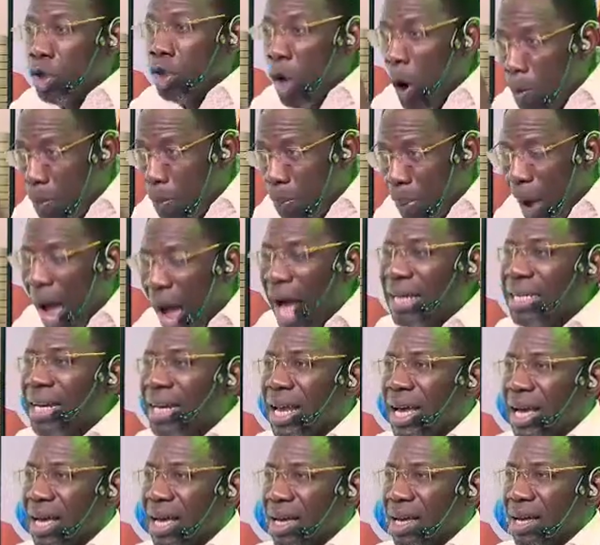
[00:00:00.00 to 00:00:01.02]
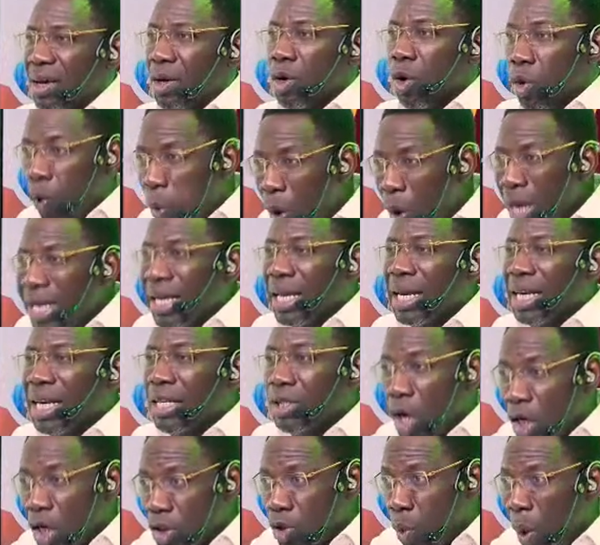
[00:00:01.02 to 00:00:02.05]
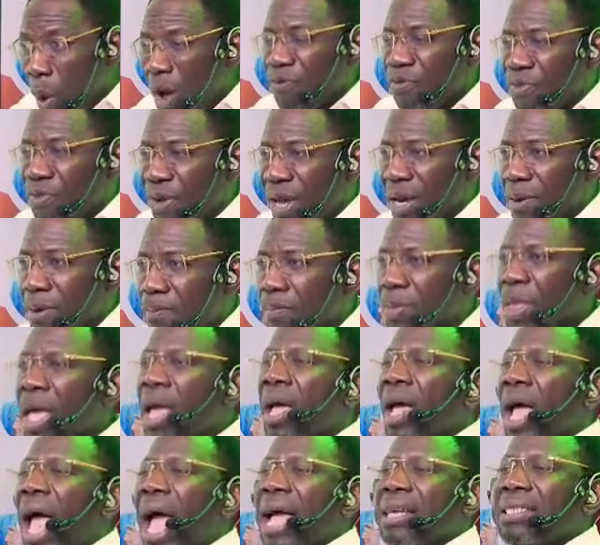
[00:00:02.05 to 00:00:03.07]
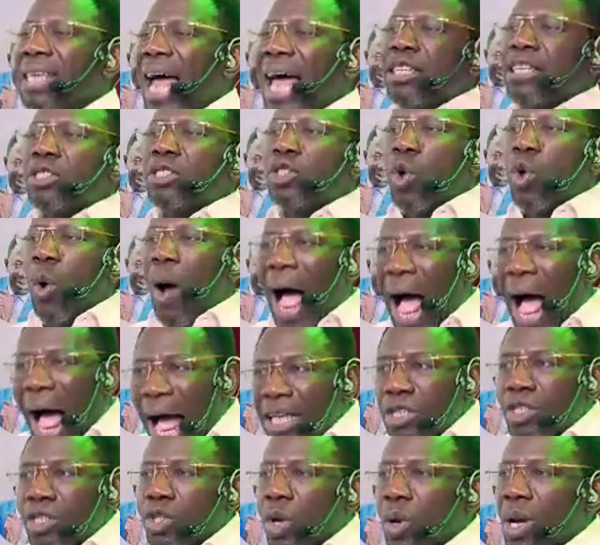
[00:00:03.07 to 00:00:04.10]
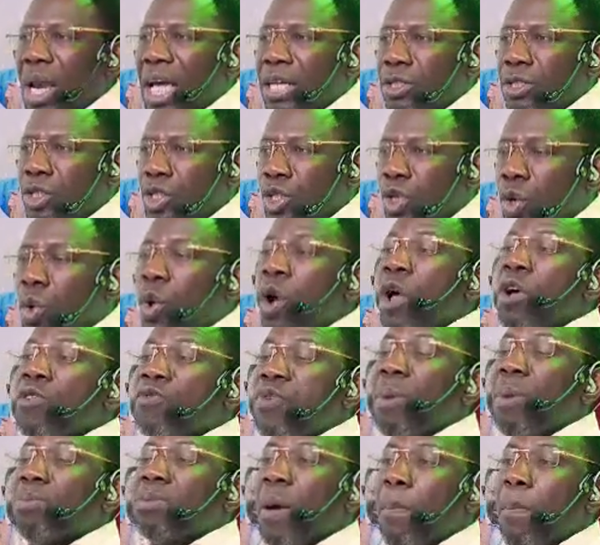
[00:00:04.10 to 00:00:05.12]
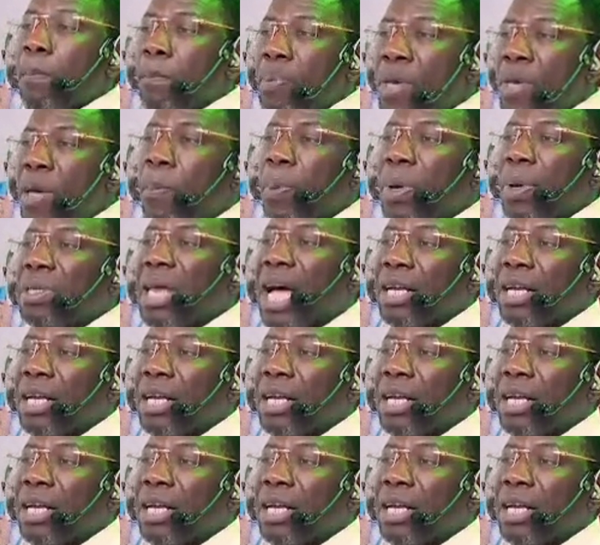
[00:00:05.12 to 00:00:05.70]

Your partner quickly does one thing, and that is to isolate you from the people